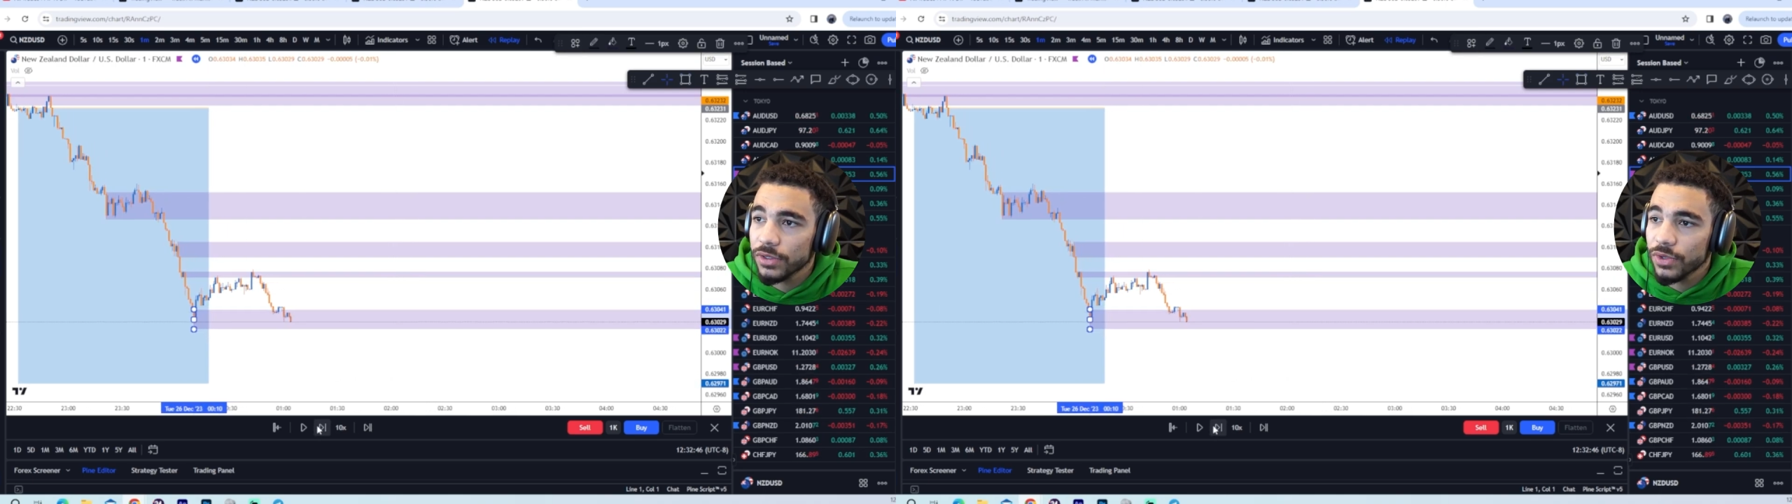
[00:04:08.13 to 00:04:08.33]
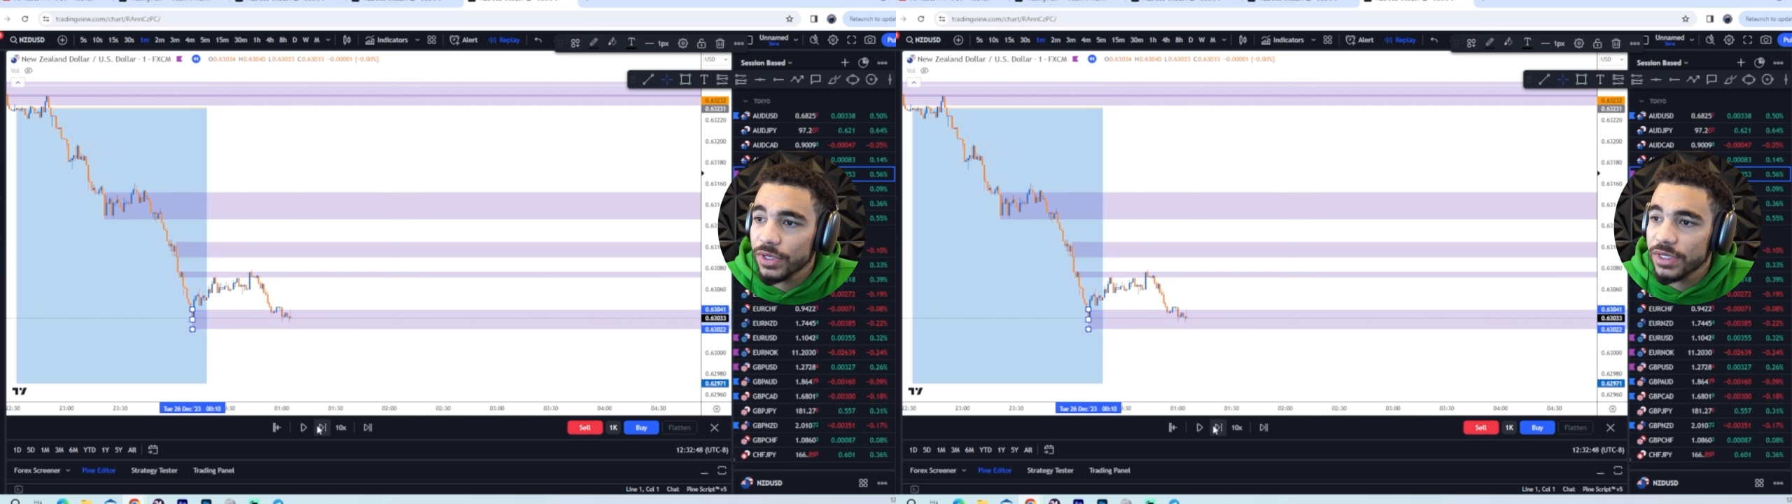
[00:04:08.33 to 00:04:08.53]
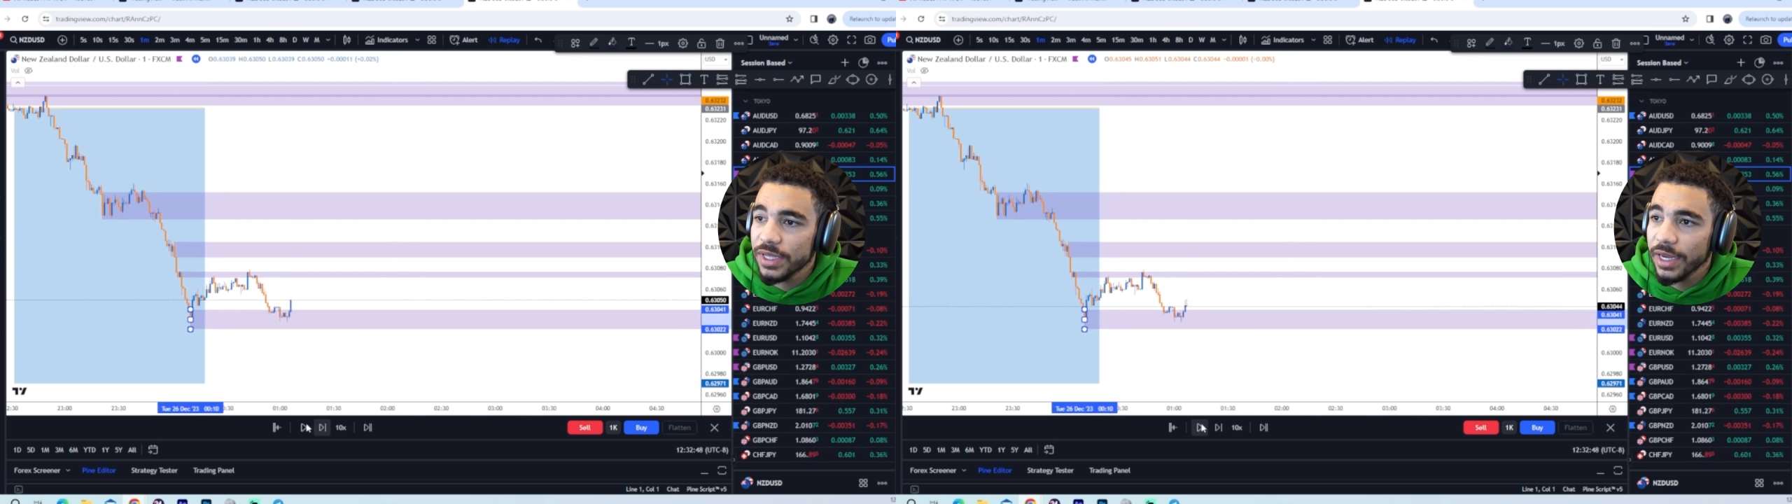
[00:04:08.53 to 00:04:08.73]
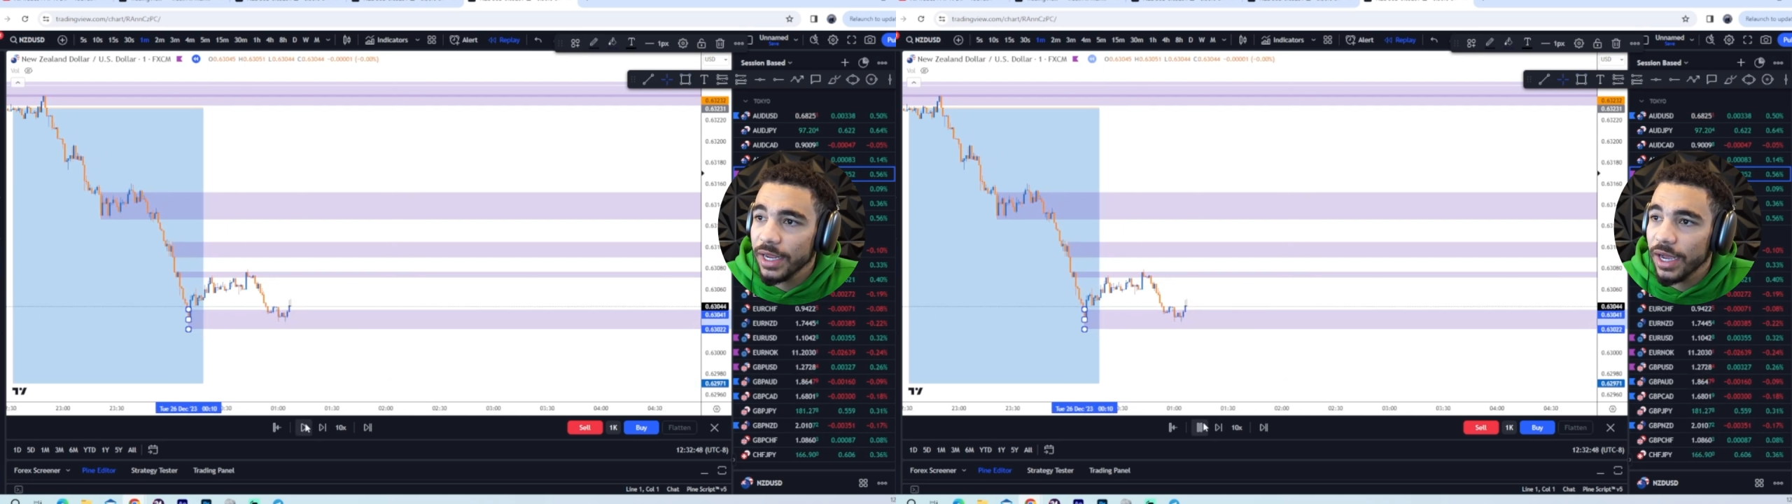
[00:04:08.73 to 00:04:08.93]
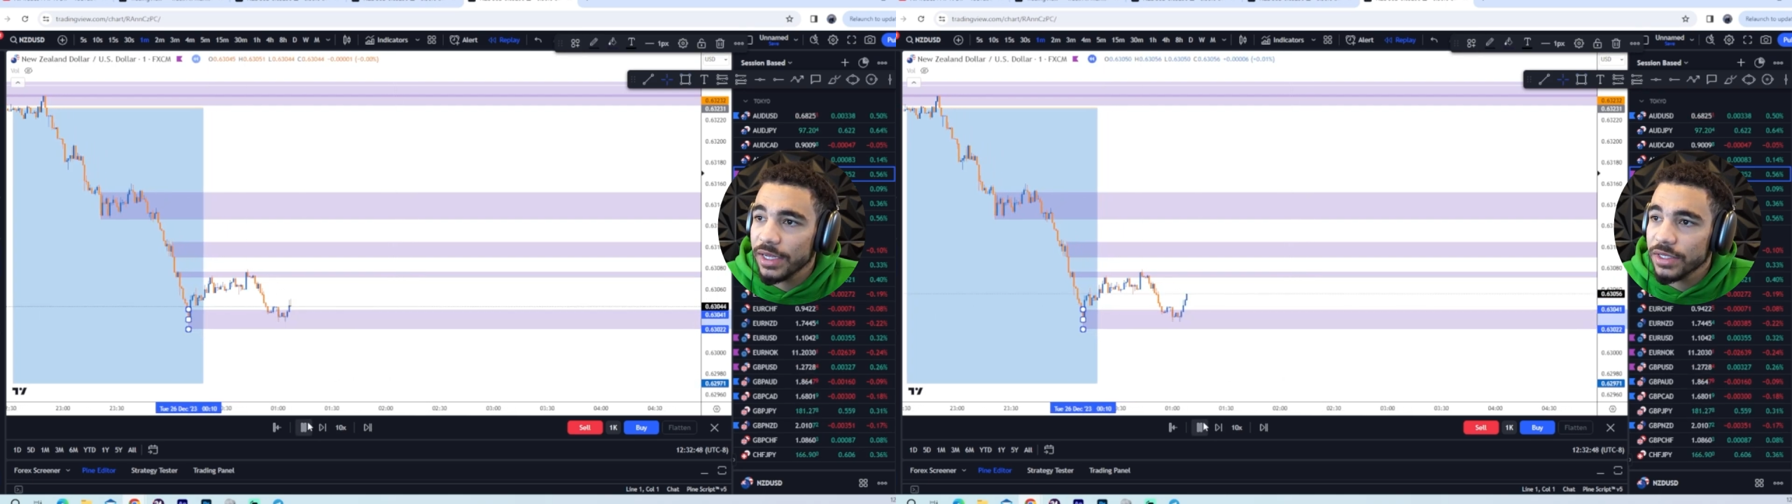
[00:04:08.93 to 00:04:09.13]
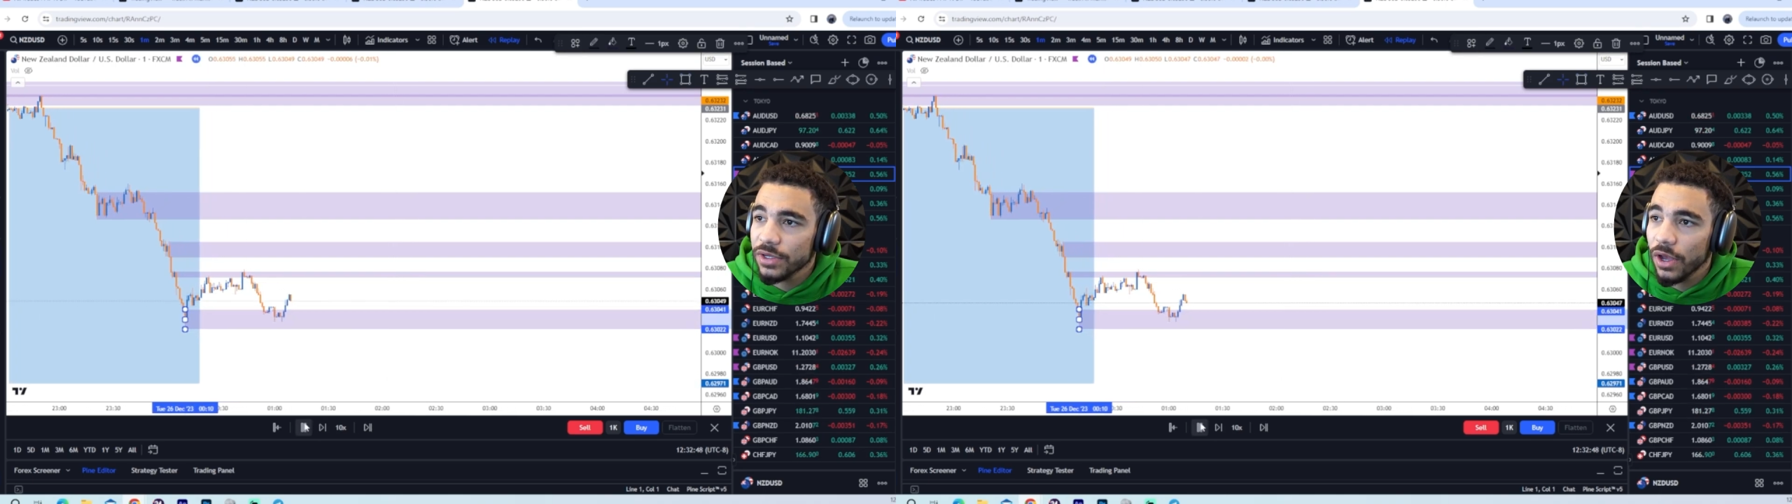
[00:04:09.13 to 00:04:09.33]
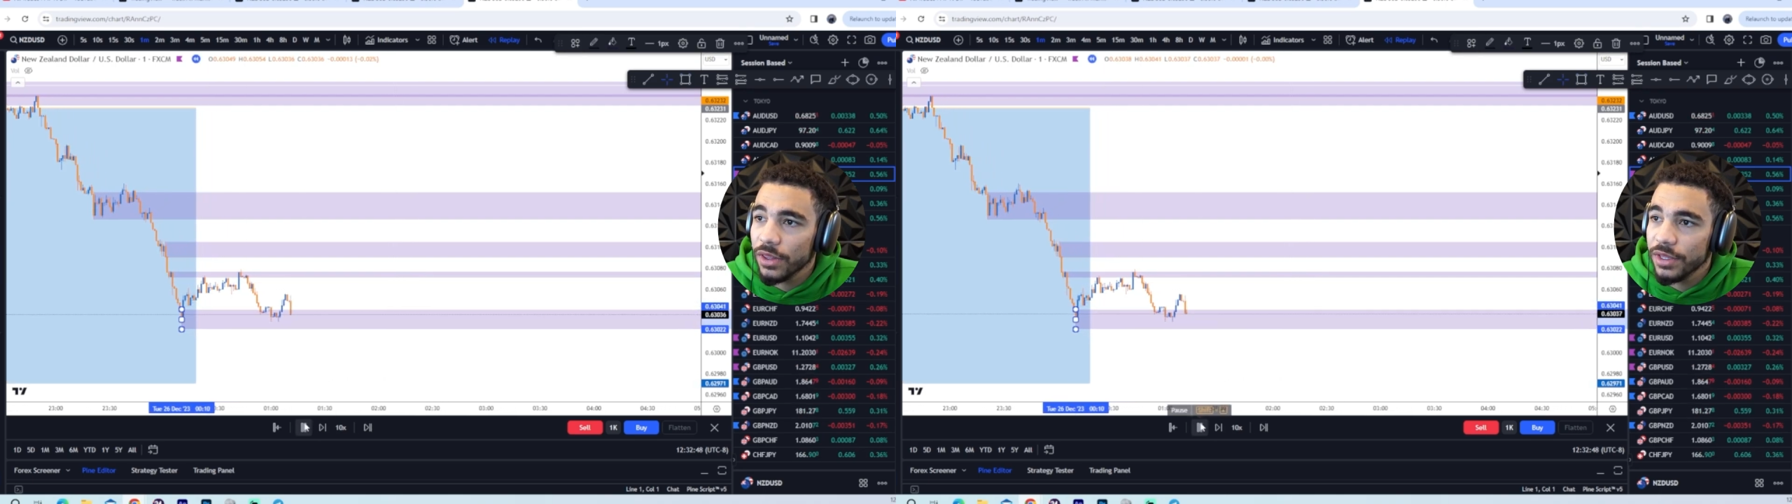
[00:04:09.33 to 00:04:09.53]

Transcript: So the second I saw